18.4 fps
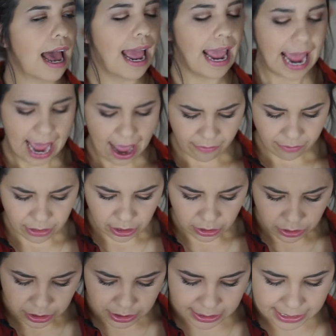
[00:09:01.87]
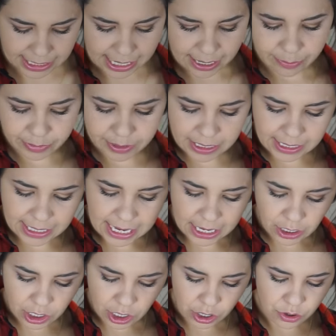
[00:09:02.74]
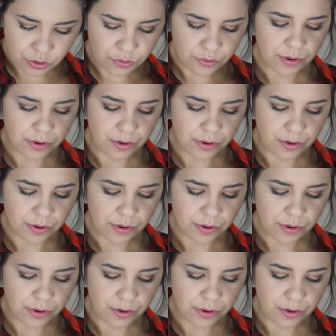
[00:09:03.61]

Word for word: I have little stamps and they go